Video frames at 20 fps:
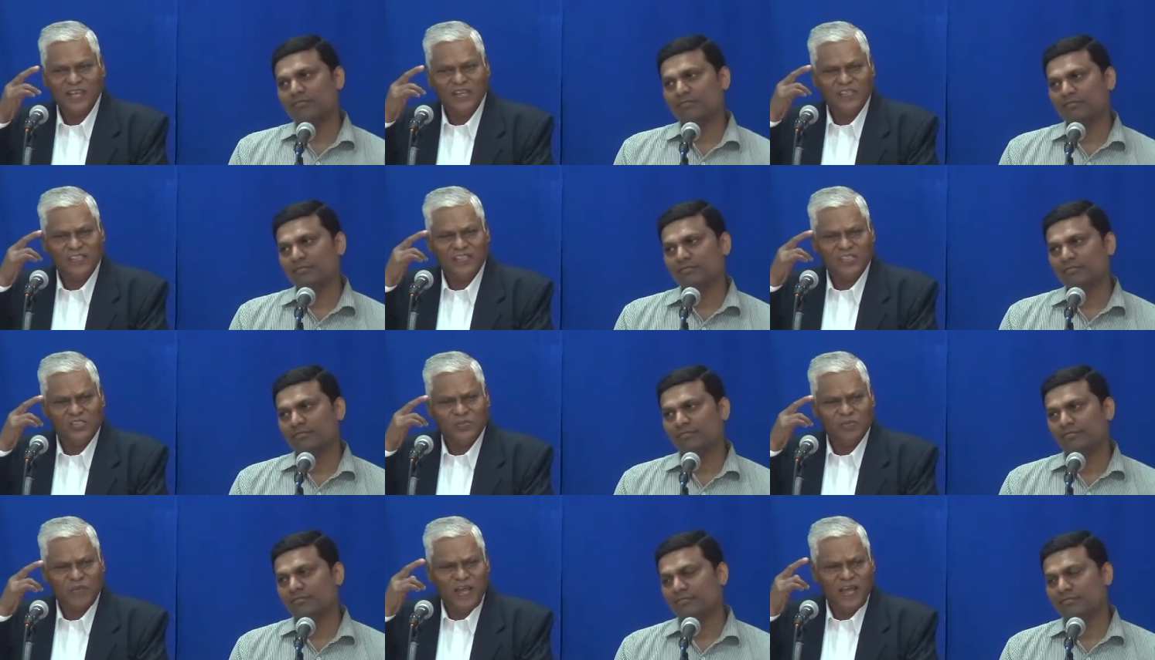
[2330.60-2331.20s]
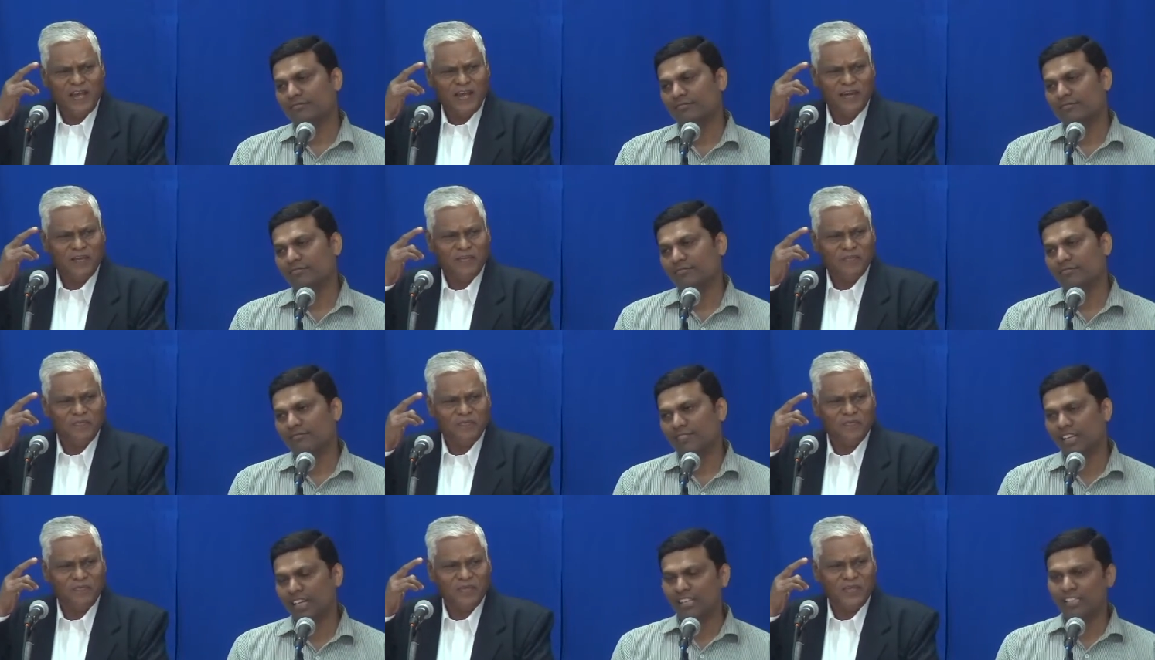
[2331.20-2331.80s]
Speaker 1: is his plan.
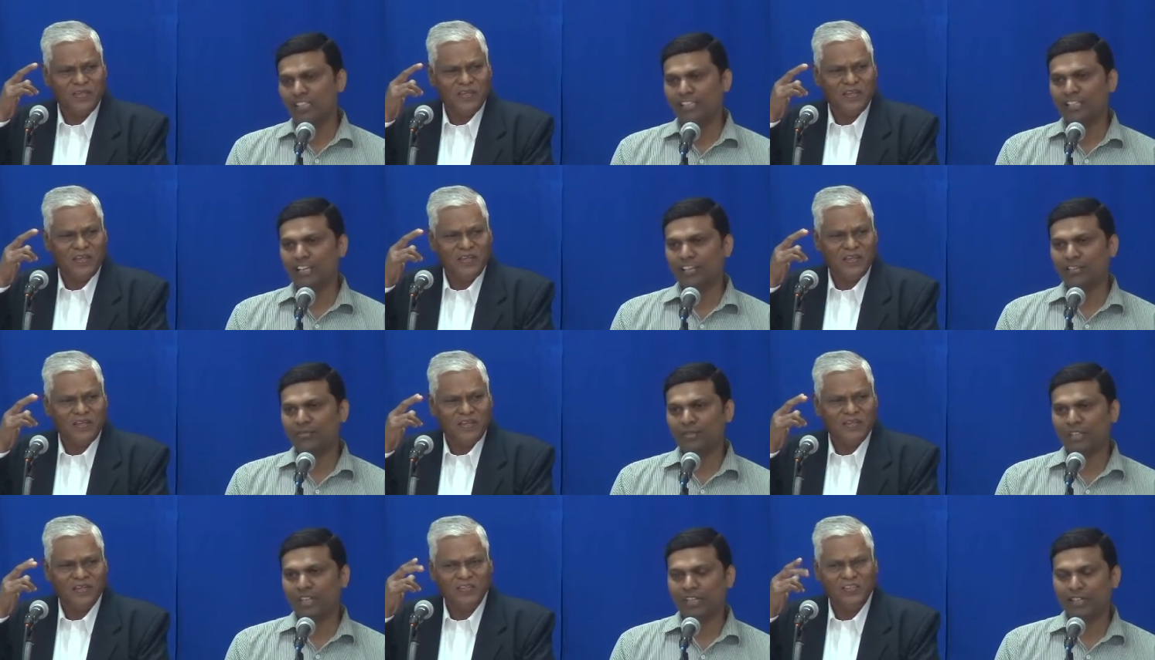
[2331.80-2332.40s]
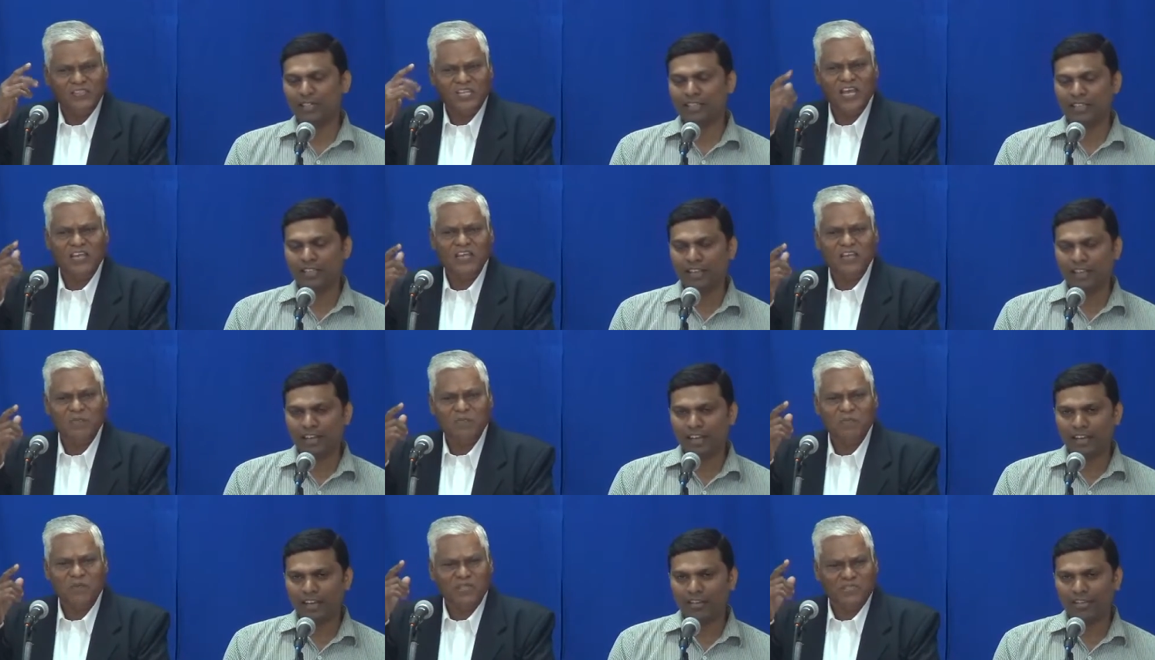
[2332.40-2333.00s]
Speaker 2: Jacob
Speaker 1: is
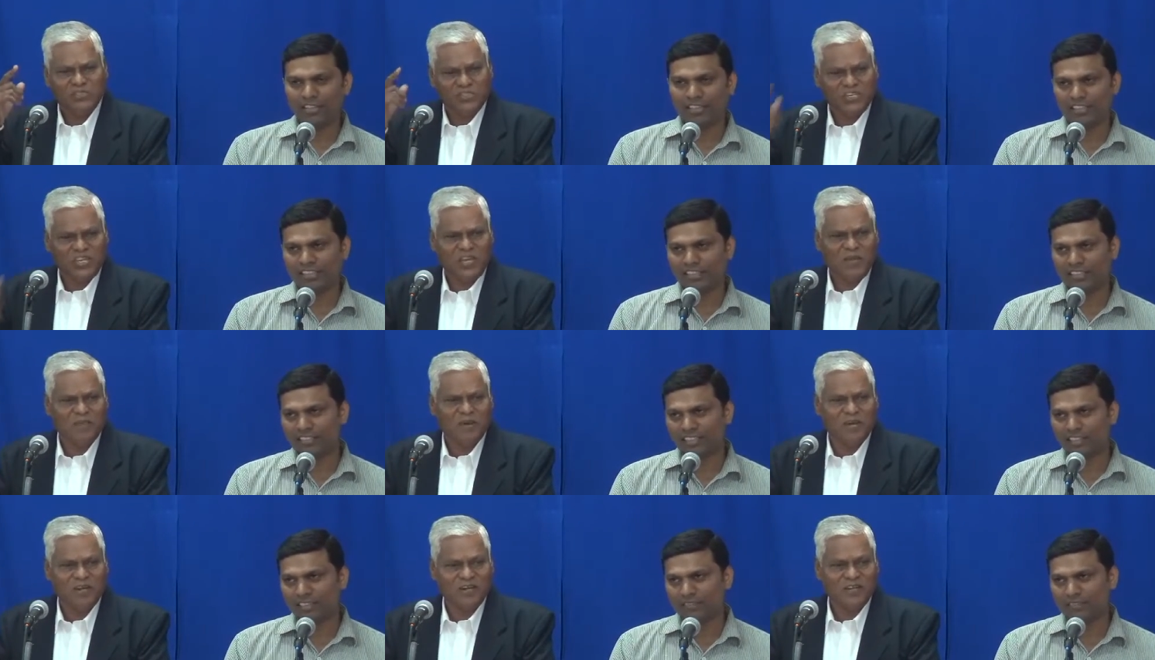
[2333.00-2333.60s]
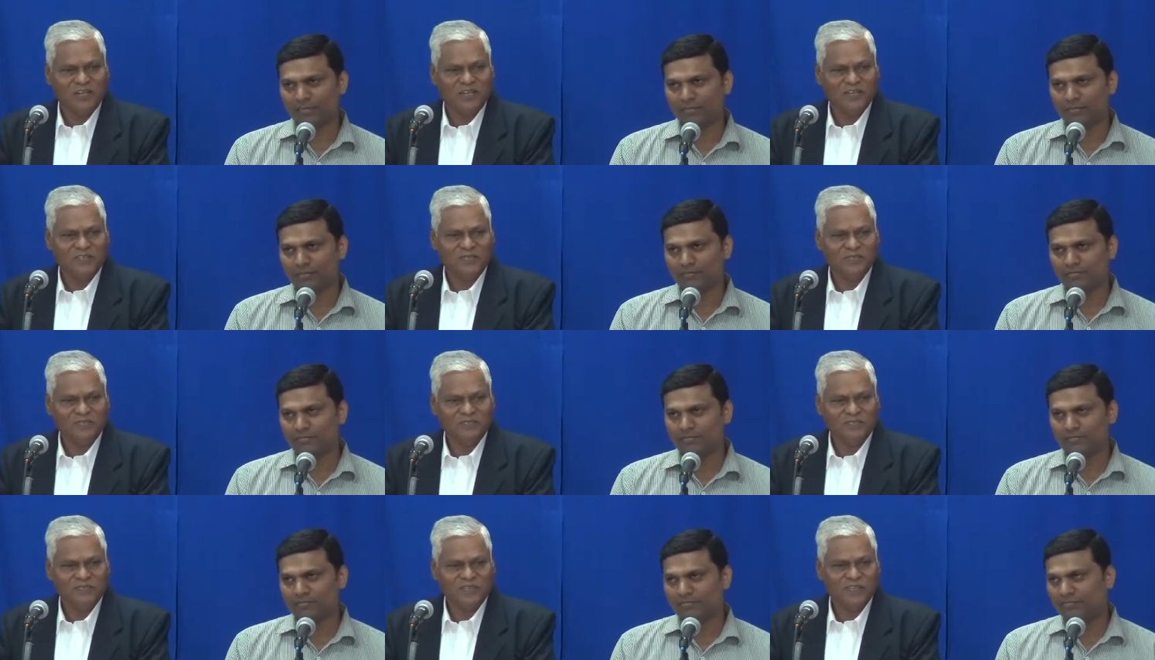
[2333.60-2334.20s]
a schemer.
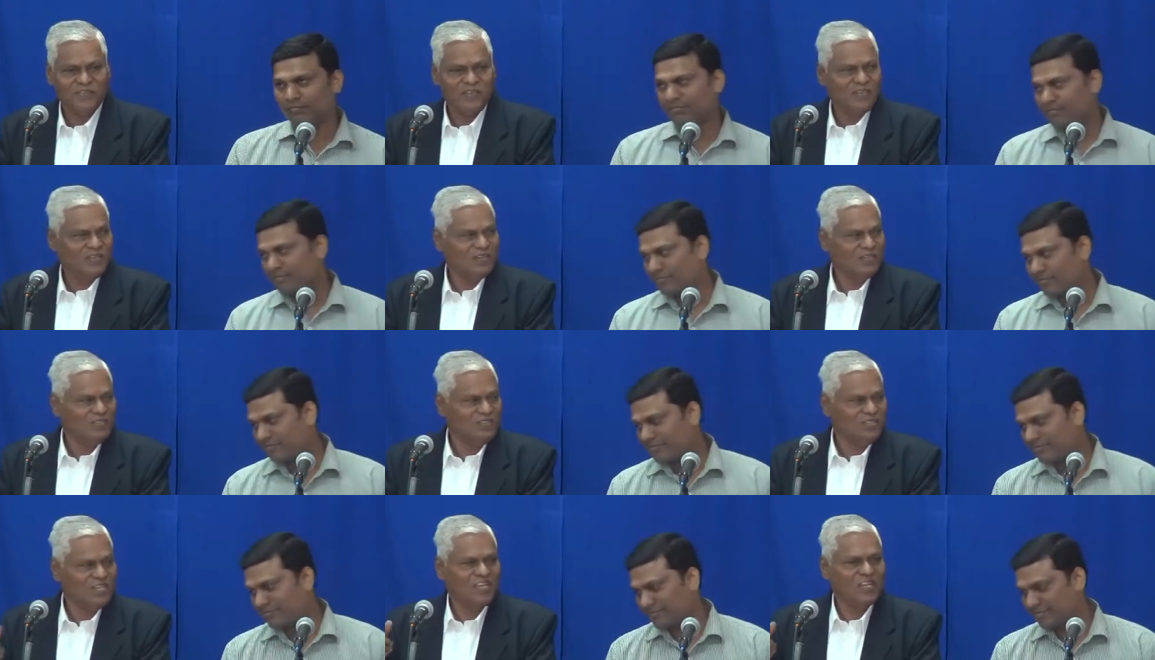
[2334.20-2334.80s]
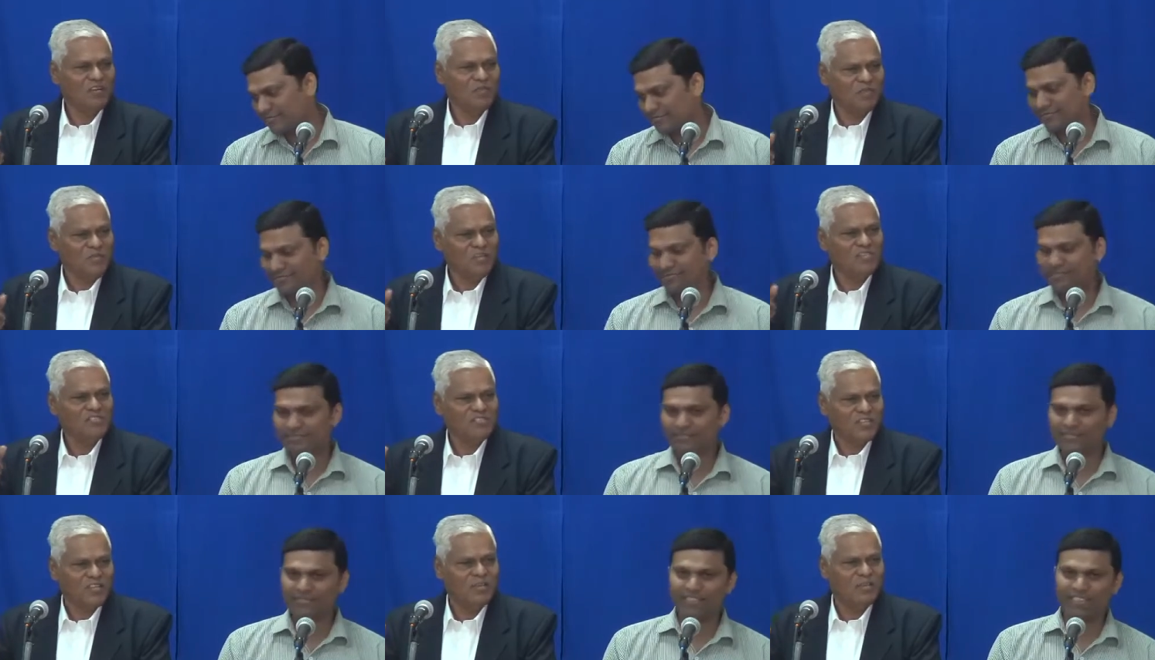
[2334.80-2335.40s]
Jacob
Speaker 2: mm.
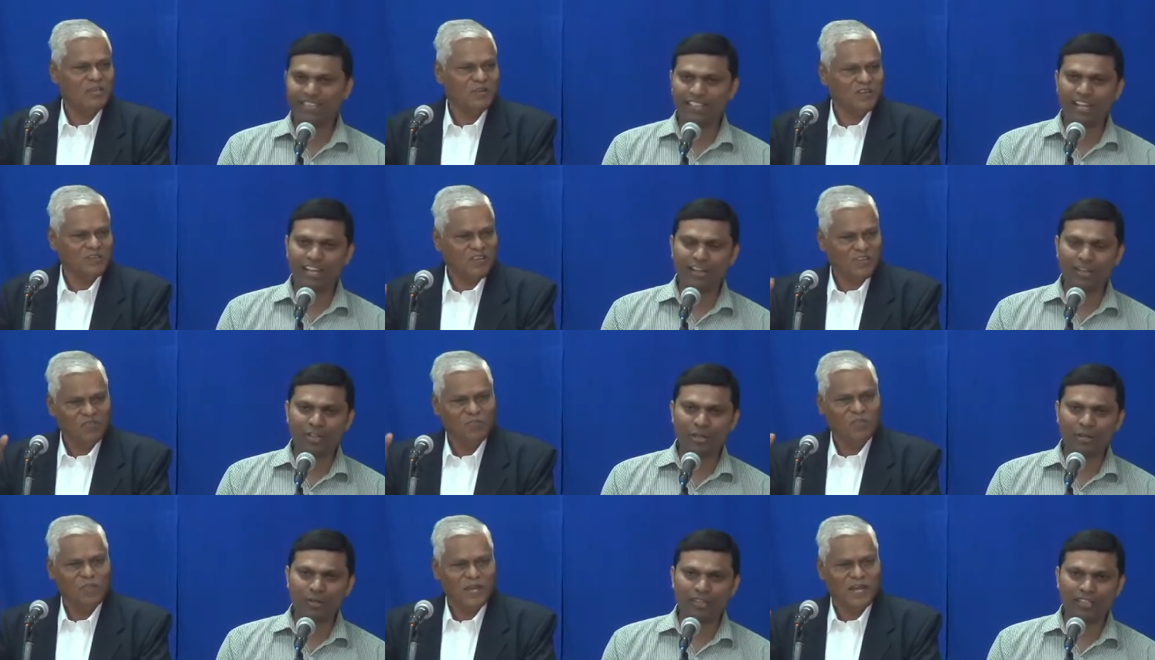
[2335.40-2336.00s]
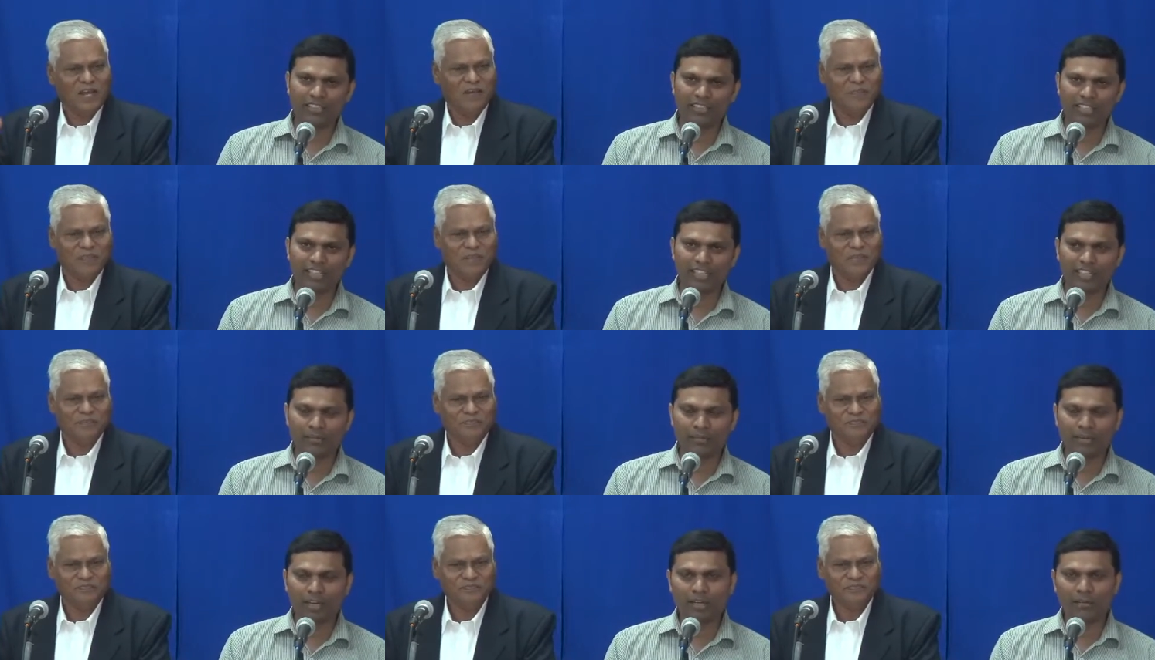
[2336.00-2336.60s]
means schema. Yaakov
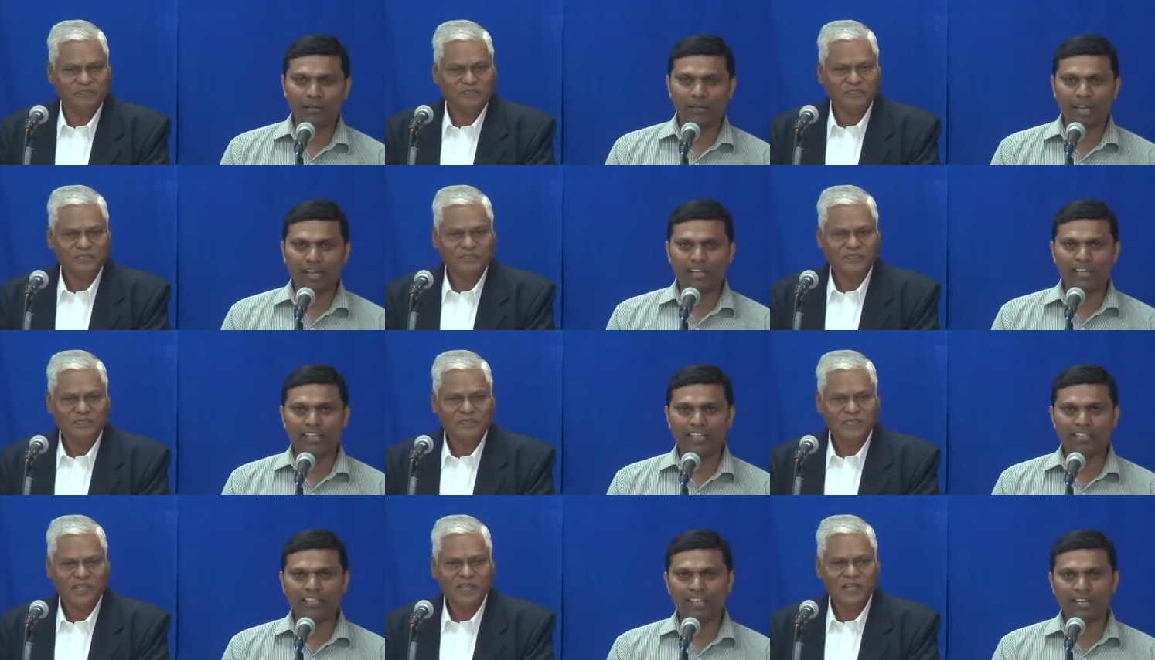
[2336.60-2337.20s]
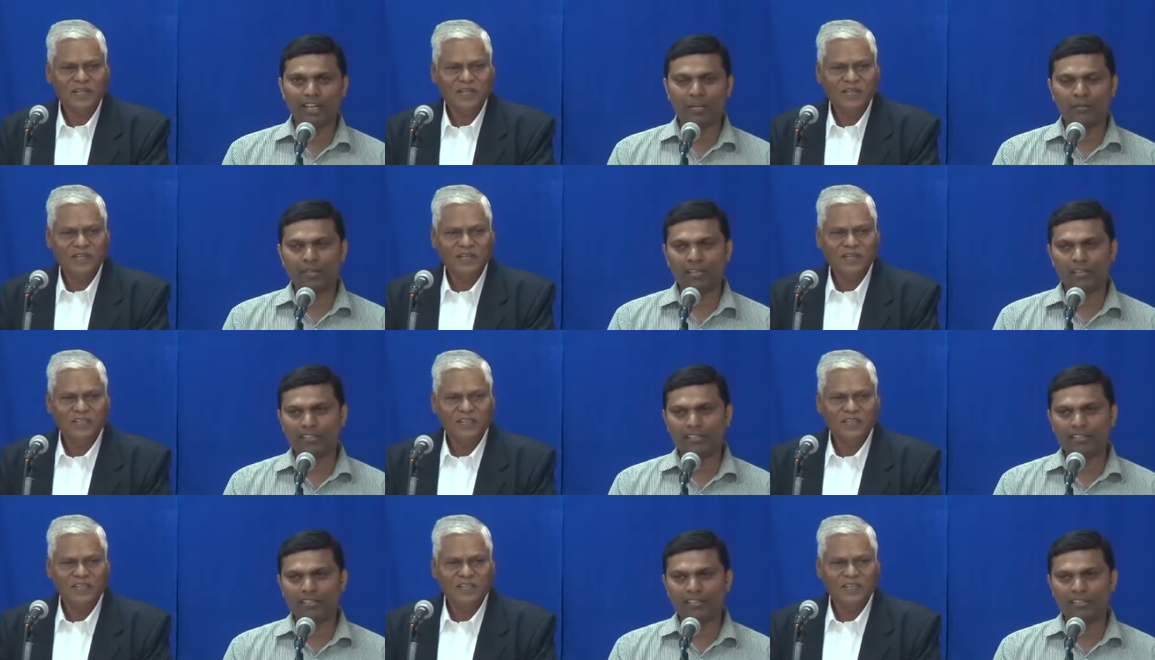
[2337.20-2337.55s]
ante baga plan lestaadu annamata.